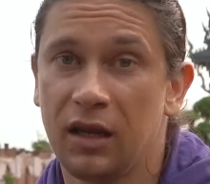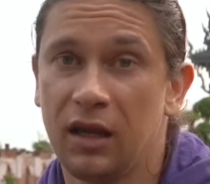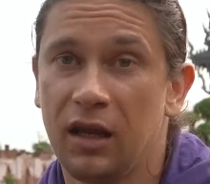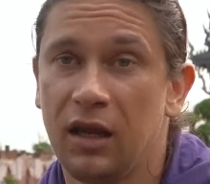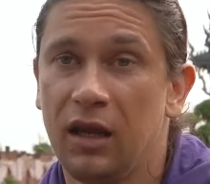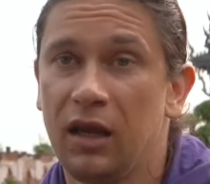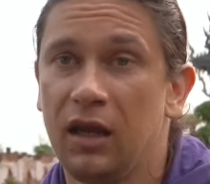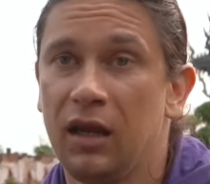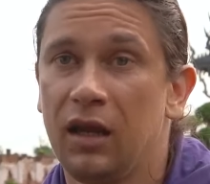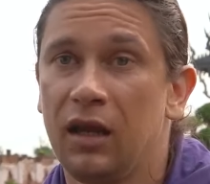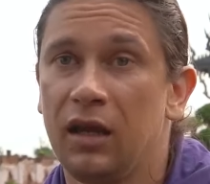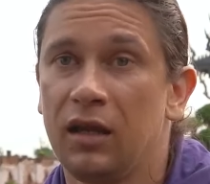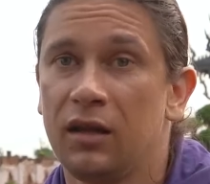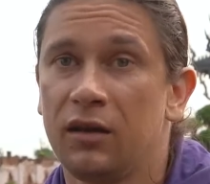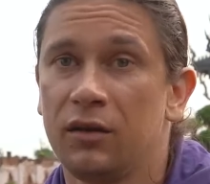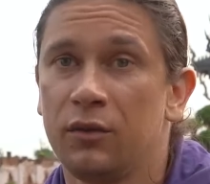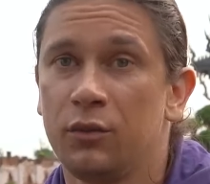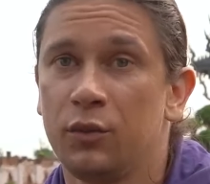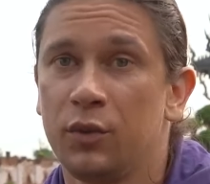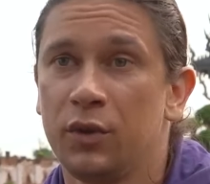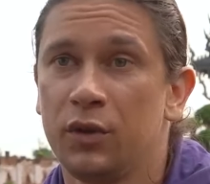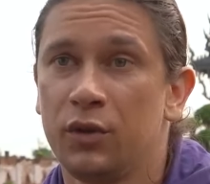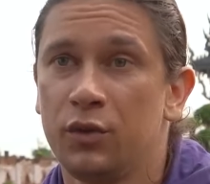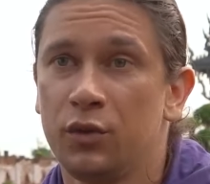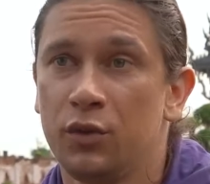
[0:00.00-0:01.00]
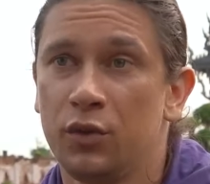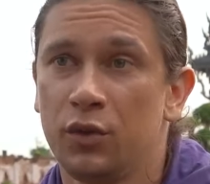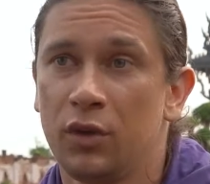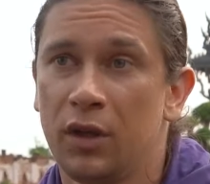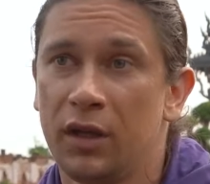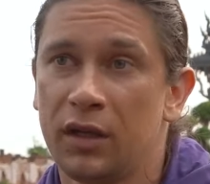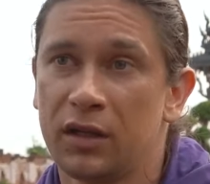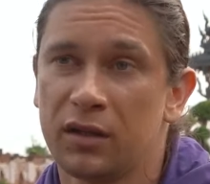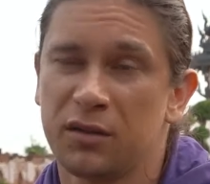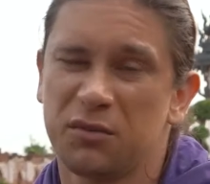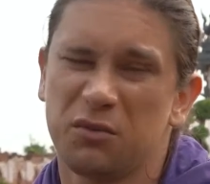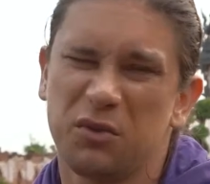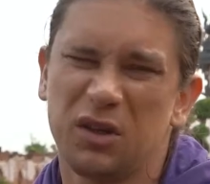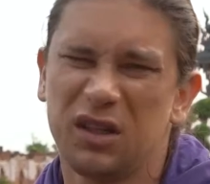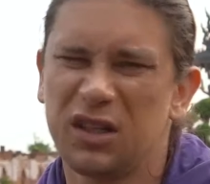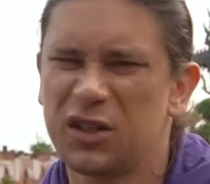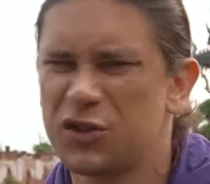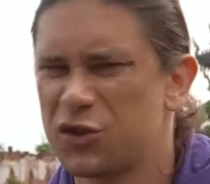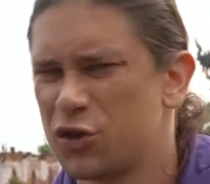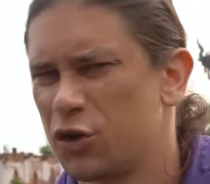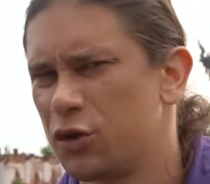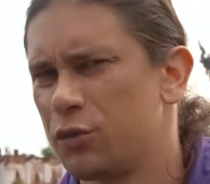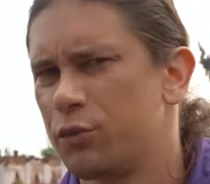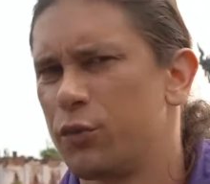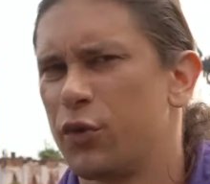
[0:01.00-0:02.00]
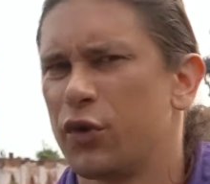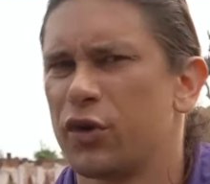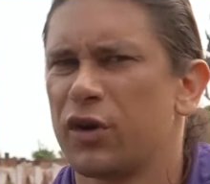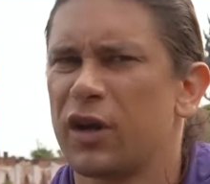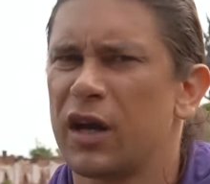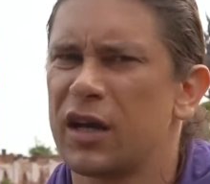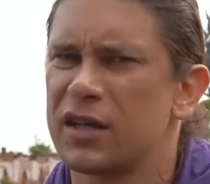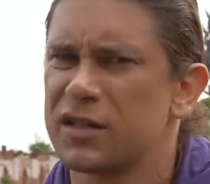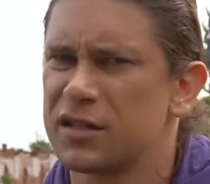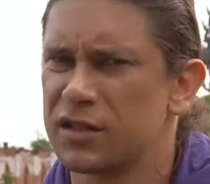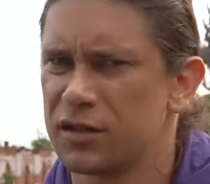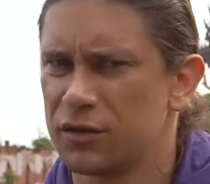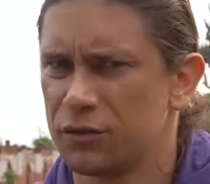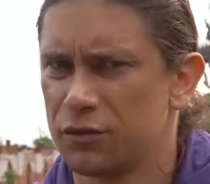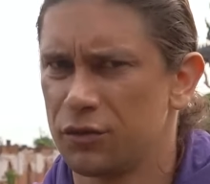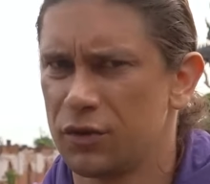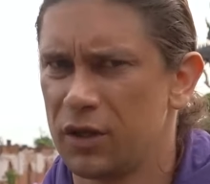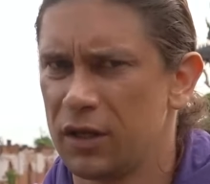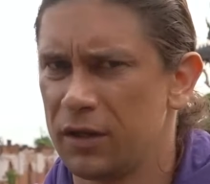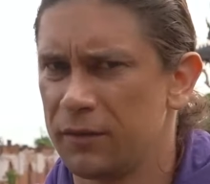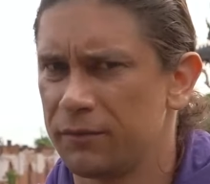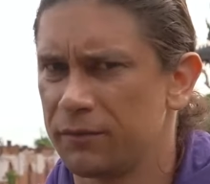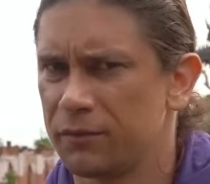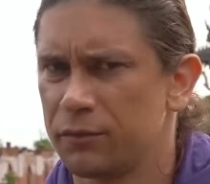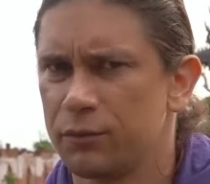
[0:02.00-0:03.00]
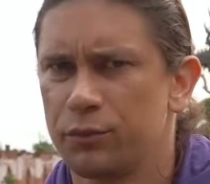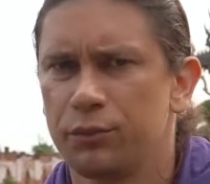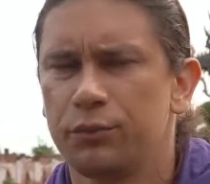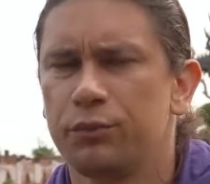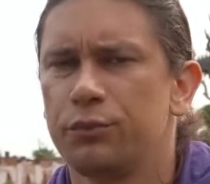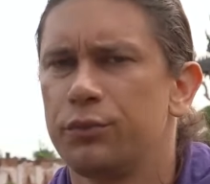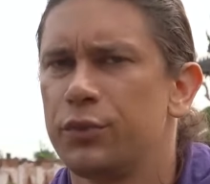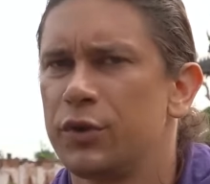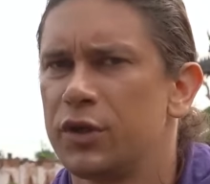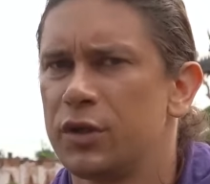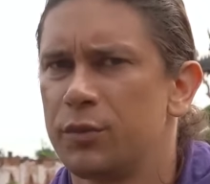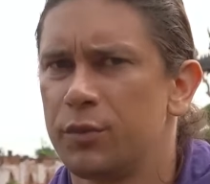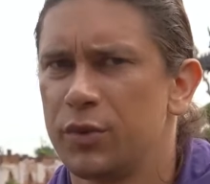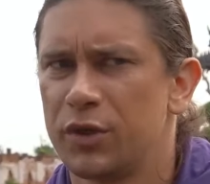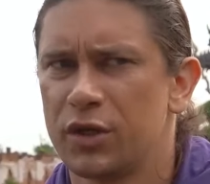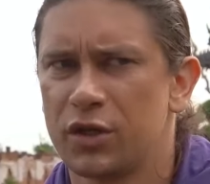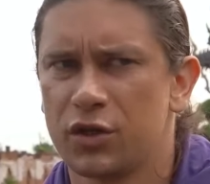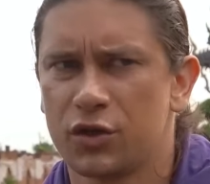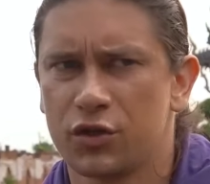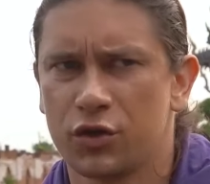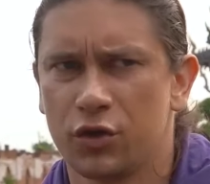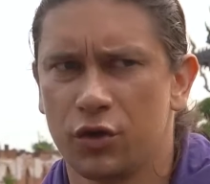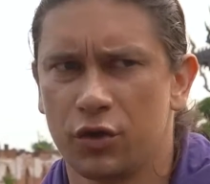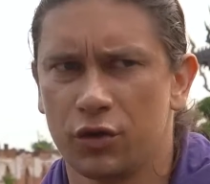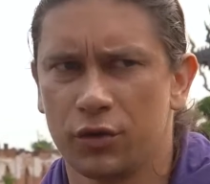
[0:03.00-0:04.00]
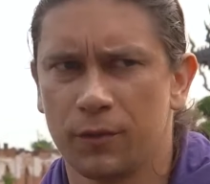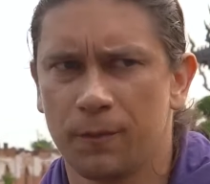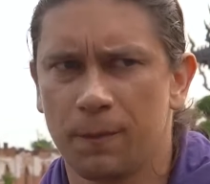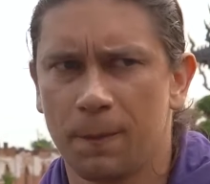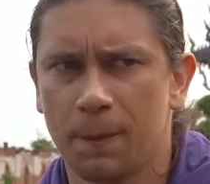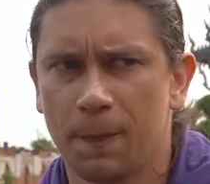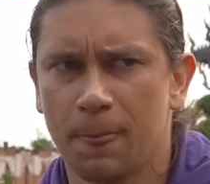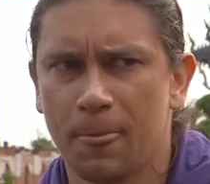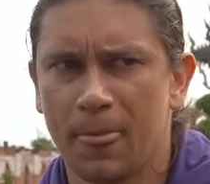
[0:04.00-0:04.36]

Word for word: and we do like really short broadcasting today pretty pretty short